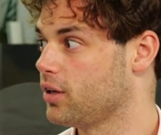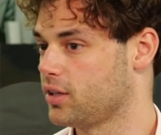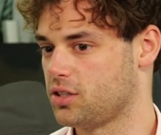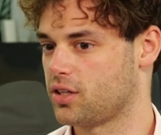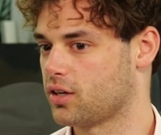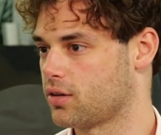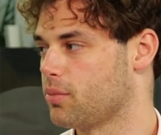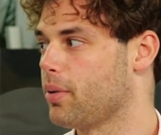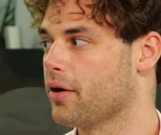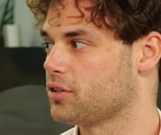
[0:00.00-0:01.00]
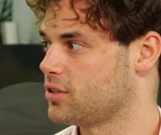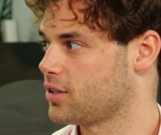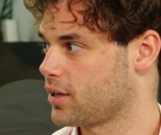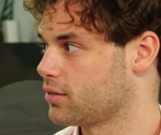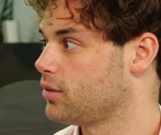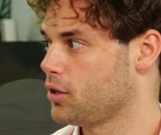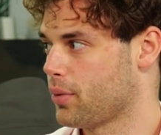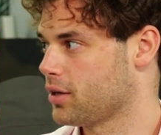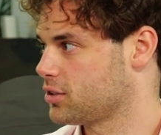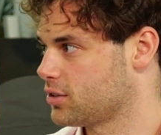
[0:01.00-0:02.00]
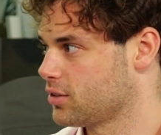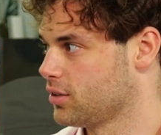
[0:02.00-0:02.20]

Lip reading: at least in comparison to like the US.